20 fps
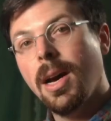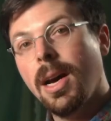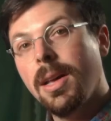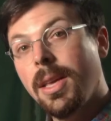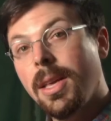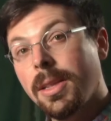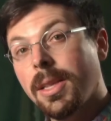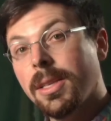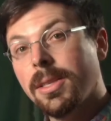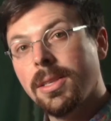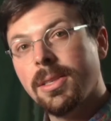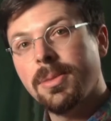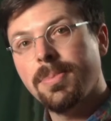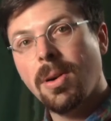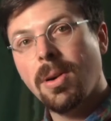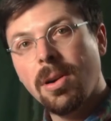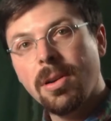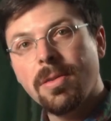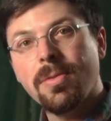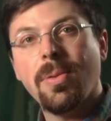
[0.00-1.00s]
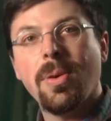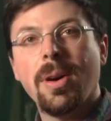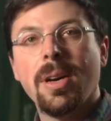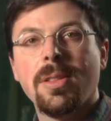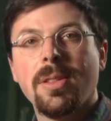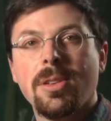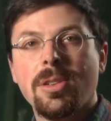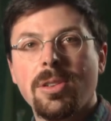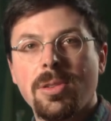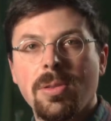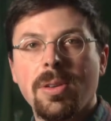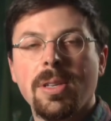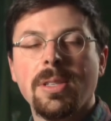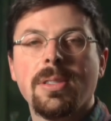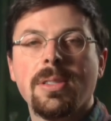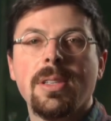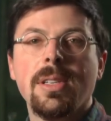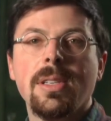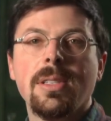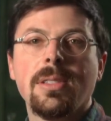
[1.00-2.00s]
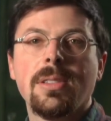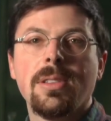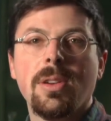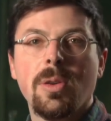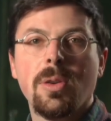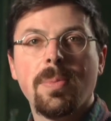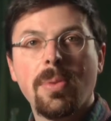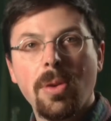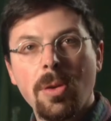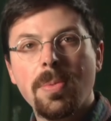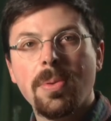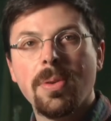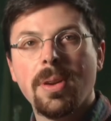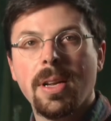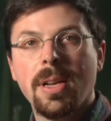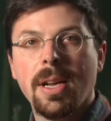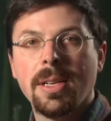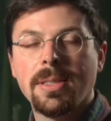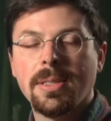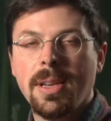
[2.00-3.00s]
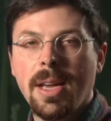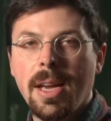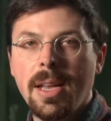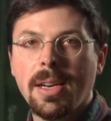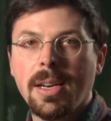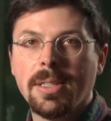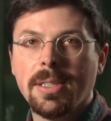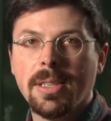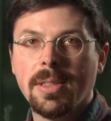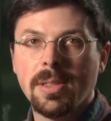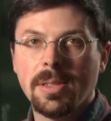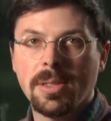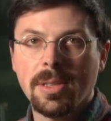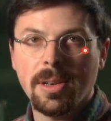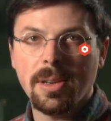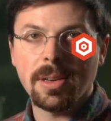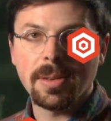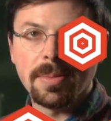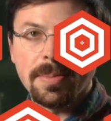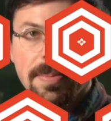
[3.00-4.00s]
I think this is part of why the choice is so appropriate as an edit to the song.